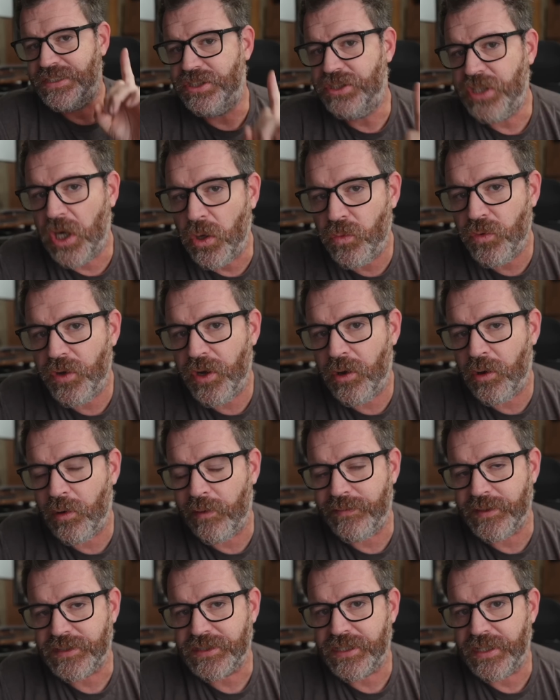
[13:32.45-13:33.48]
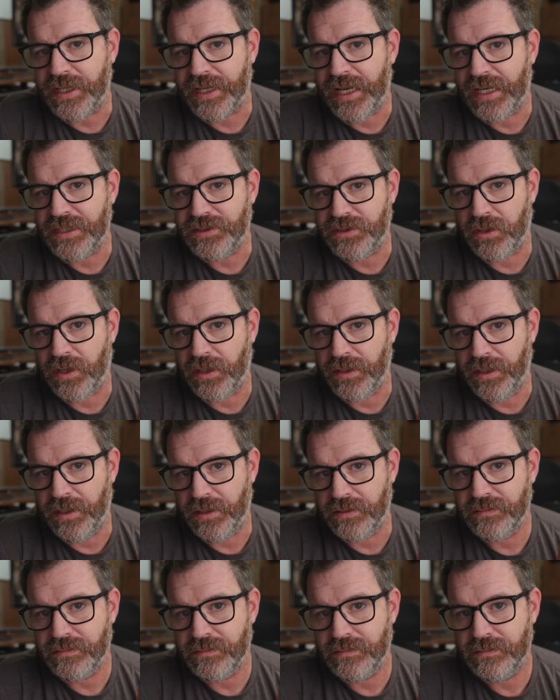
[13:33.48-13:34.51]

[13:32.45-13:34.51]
Don't know if it's going to catch on, though.